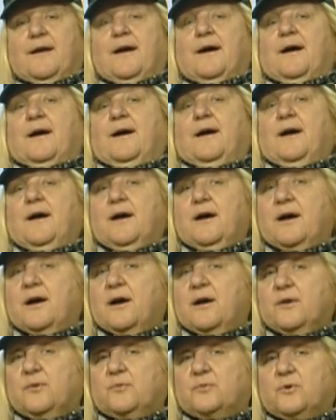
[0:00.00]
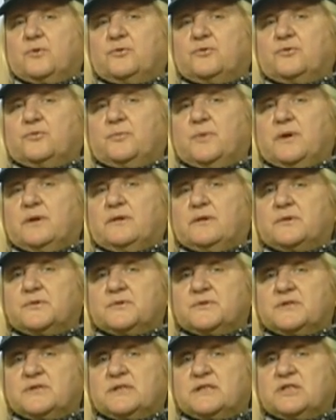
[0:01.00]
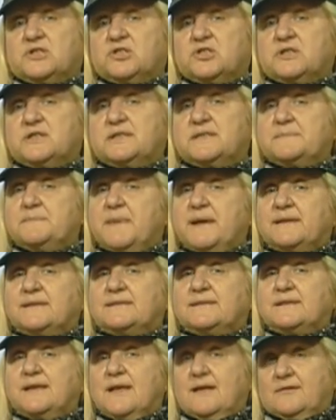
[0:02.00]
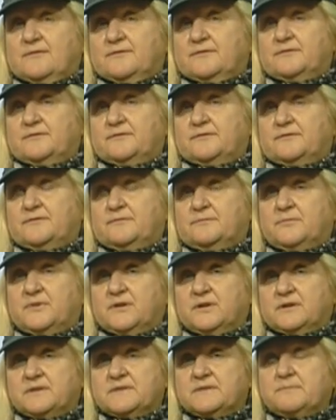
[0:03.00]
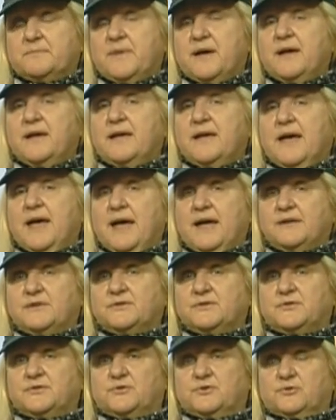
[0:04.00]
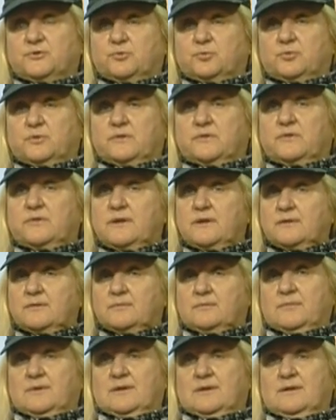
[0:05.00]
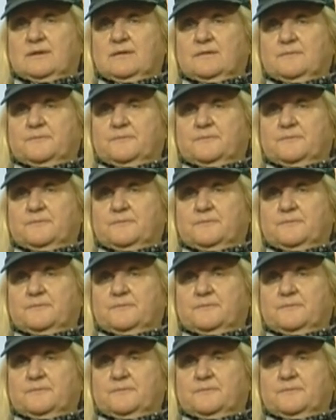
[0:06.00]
I want to make those decisions myself because my attitude within me